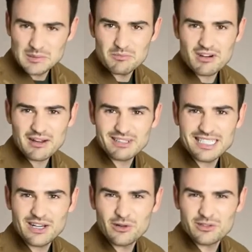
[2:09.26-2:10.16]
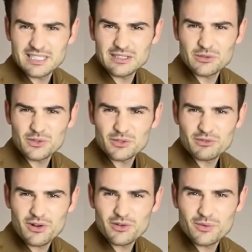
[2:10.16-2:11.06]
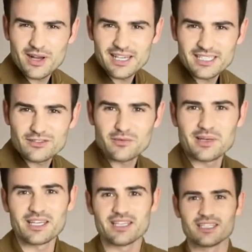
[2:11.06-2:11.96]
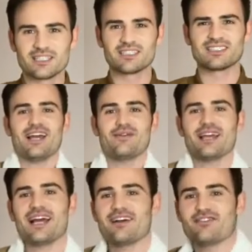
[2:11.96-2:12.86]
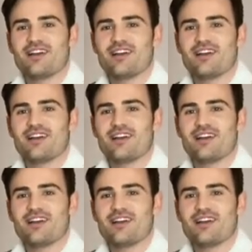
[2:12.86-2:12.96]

browny gold in all the wrong ways for me. Now we have a